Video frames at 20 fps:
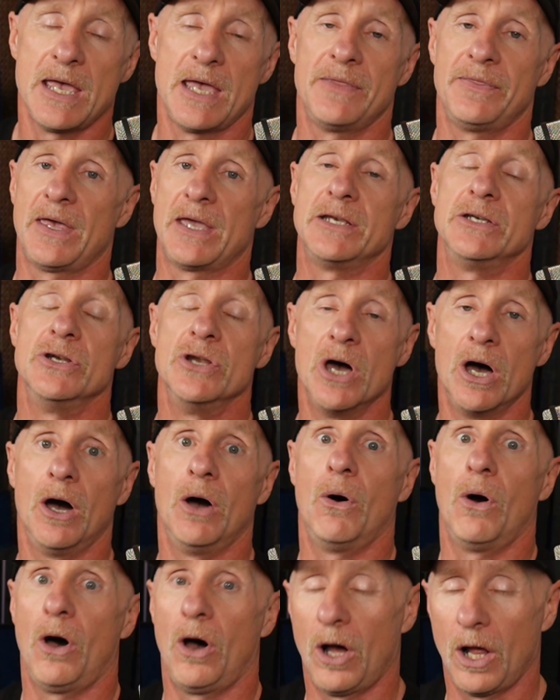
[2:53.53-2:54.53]
And they
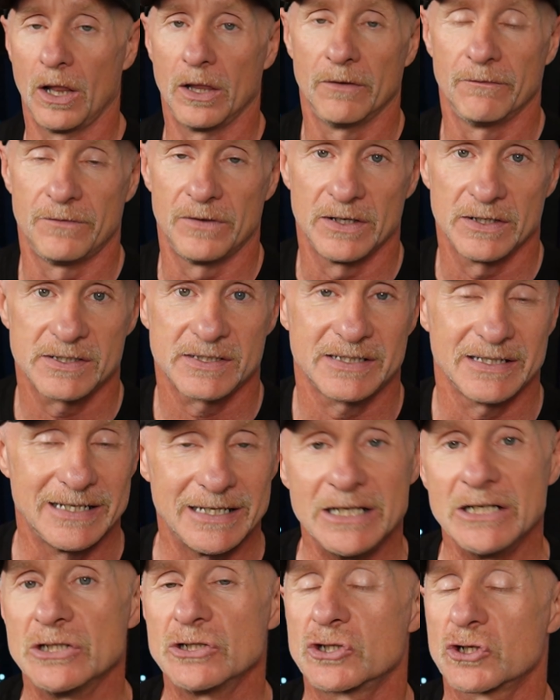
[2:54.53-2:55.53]
know all of this
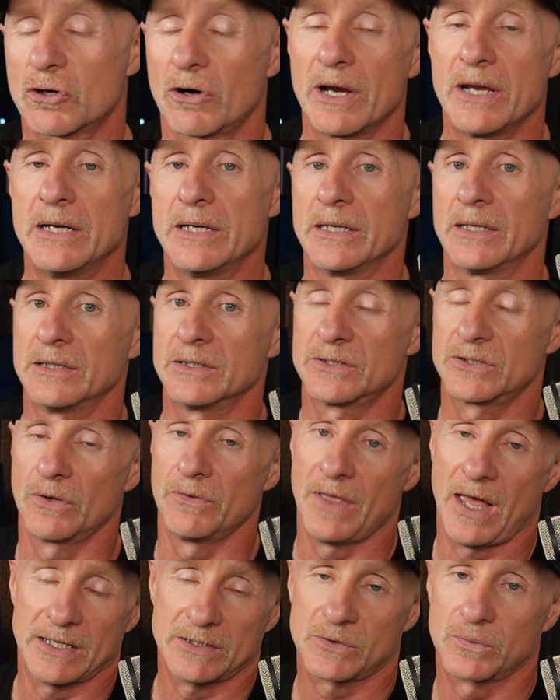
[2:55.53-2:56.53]
in training. And so
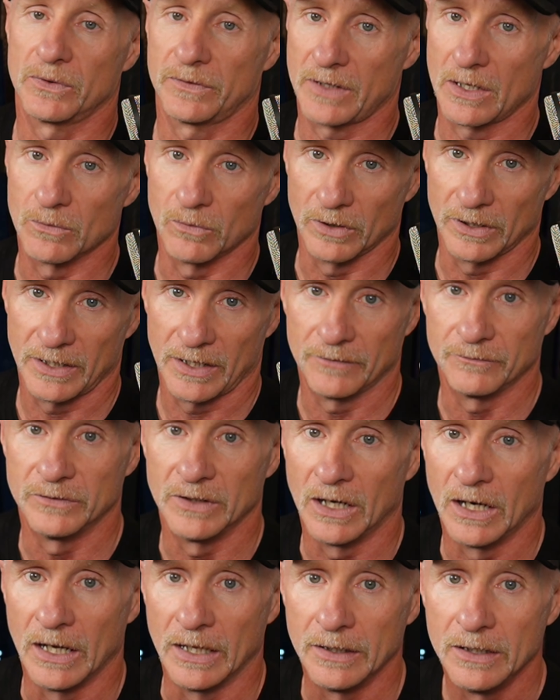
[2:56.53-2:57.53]
that's what they would have
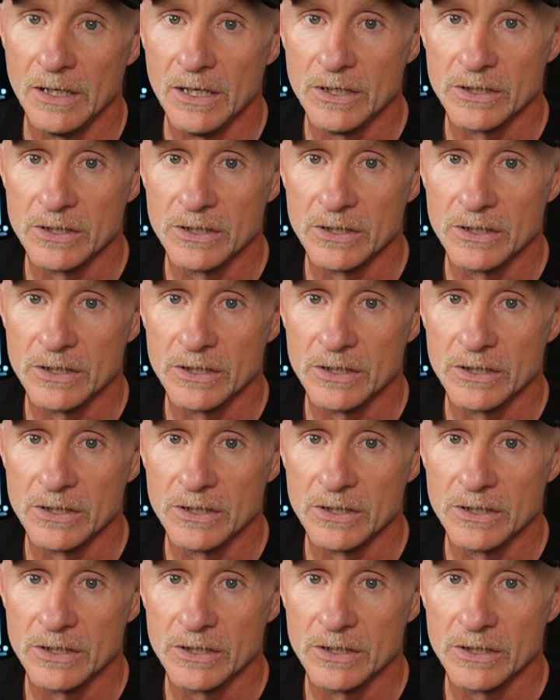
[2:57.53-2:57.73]
done.